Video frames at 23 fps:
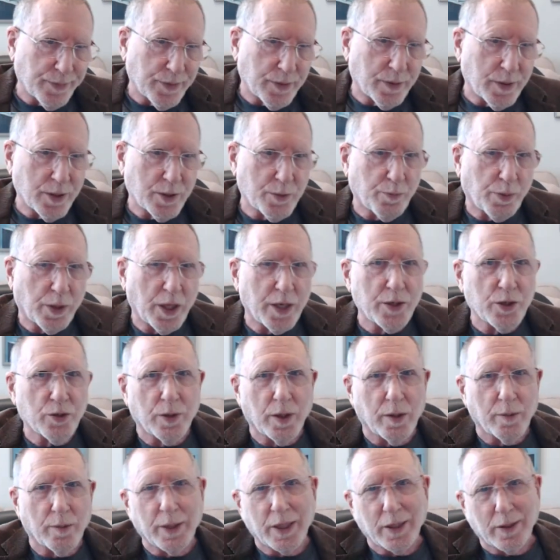displeasure.
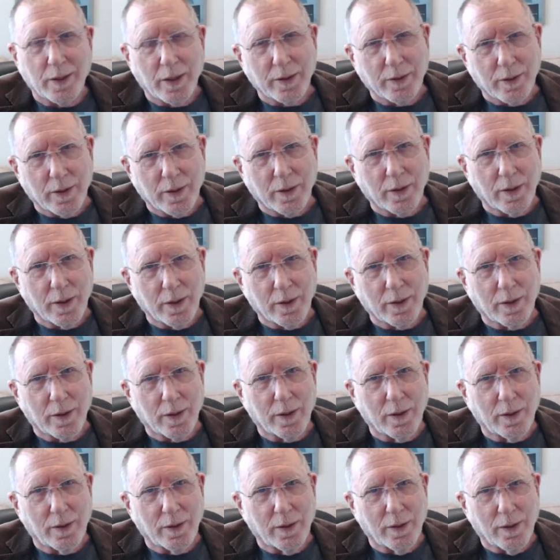I mean,
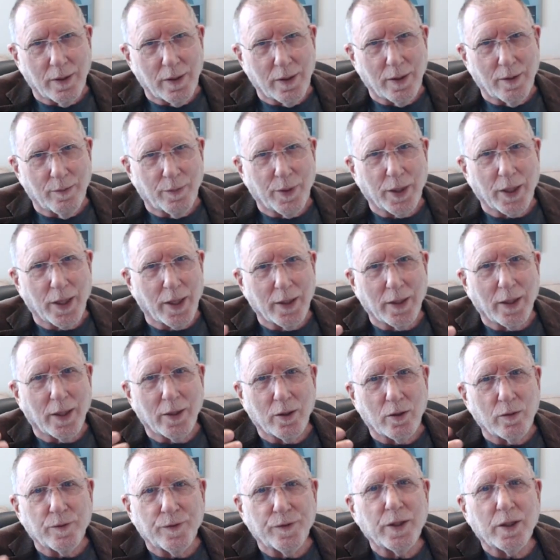but I
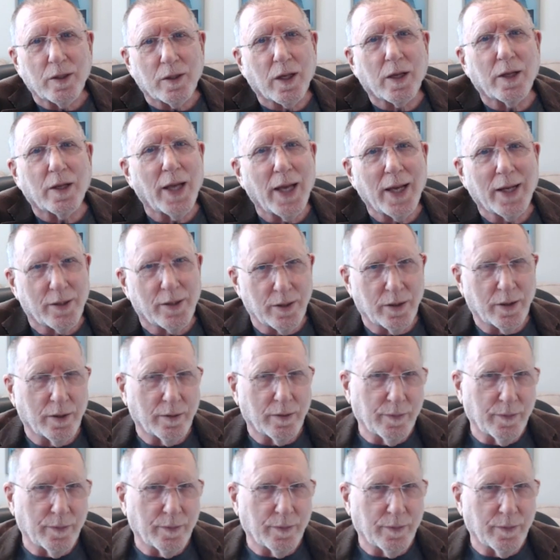don't feel connected.